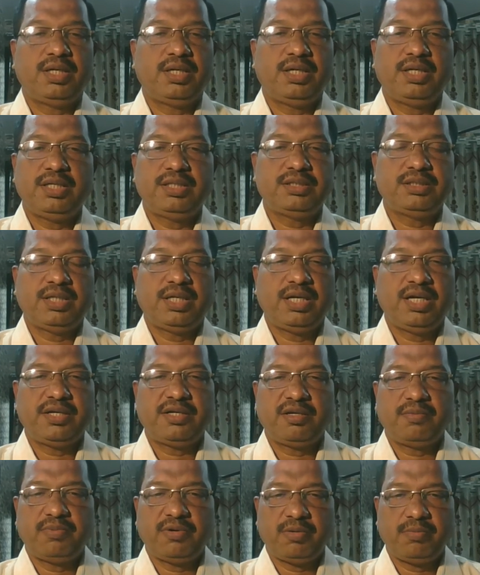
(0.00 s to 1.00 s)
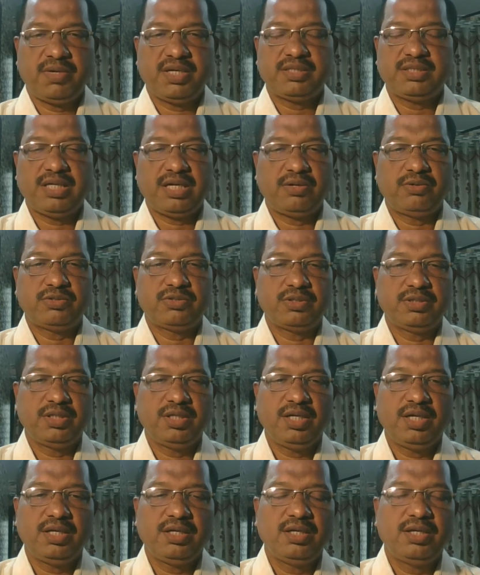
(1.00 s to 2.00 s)
is the letter formats are also
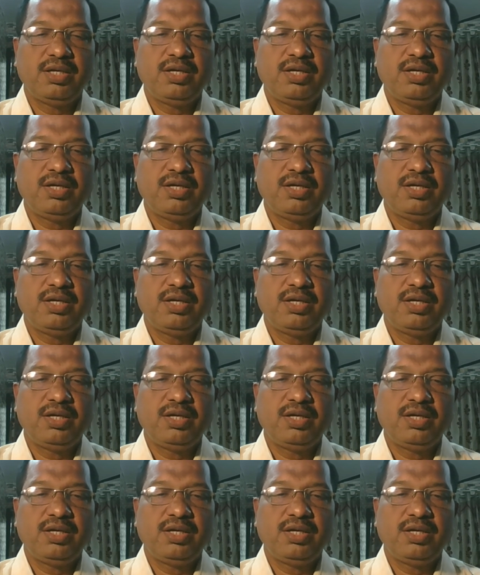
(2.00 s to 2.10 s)
there.